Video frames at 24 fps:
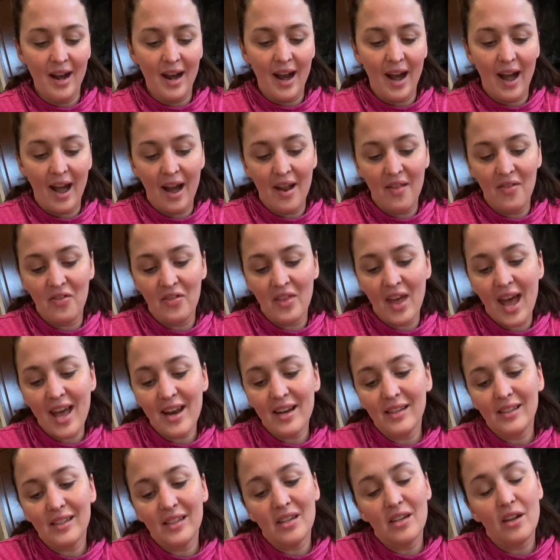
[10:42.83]
And that
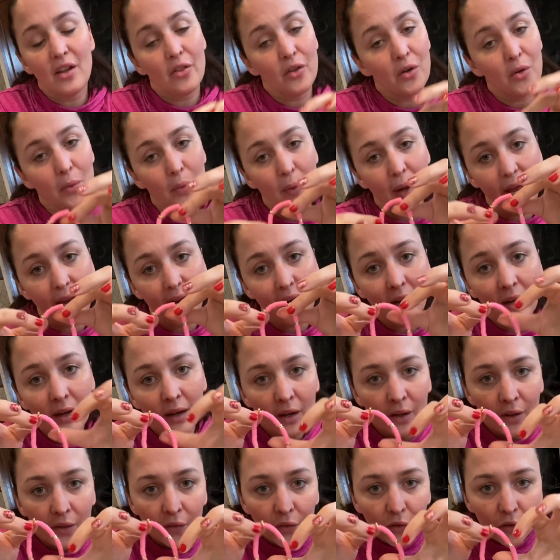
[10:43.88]
is another way.
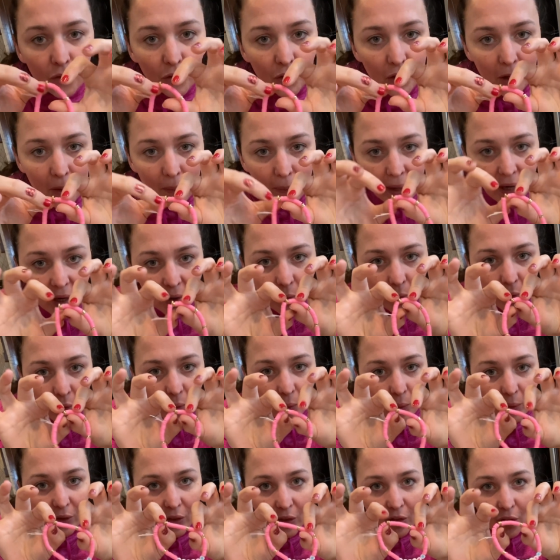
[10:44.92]
You can make one
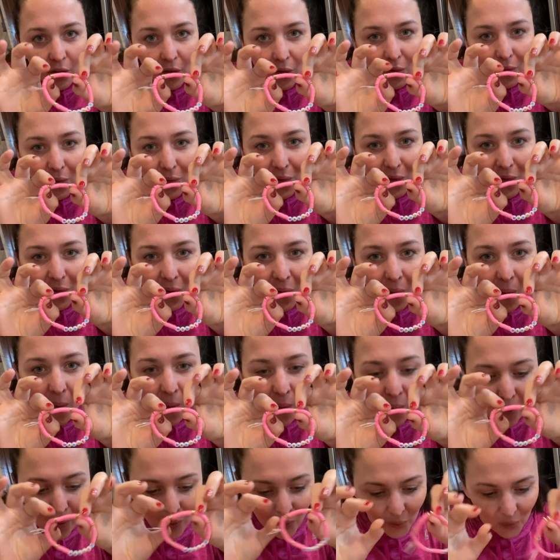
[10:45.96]
with the little
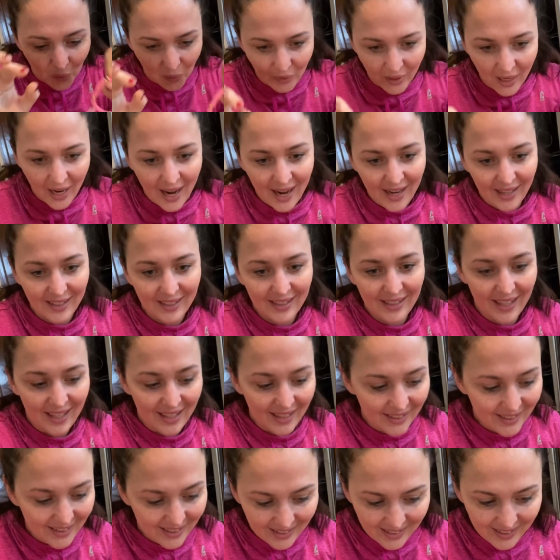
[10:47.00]
gold
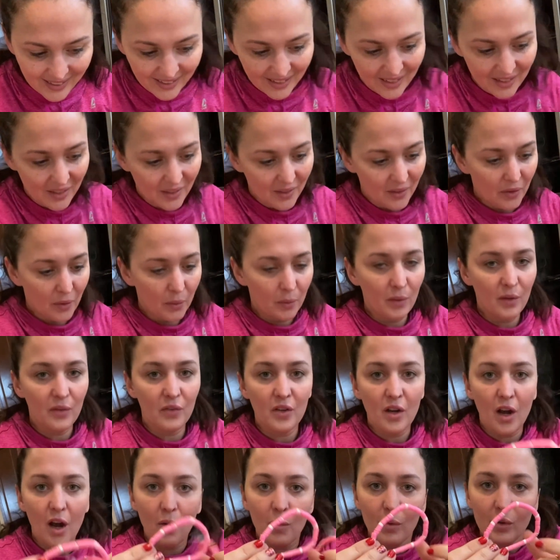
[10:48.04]
accents. We've
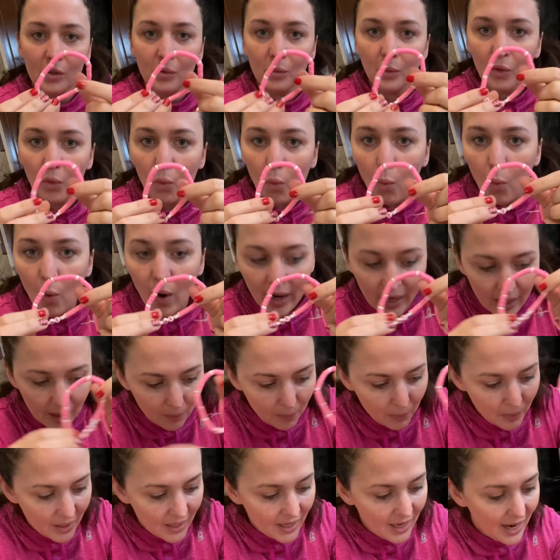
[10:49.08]
got one with white
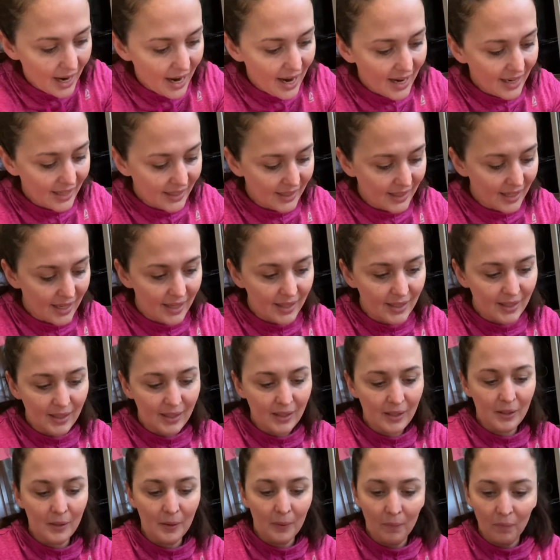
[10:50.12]
bead
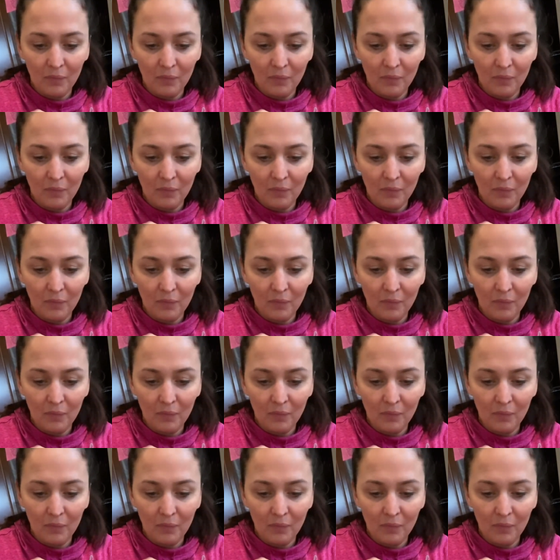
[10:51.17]
accents.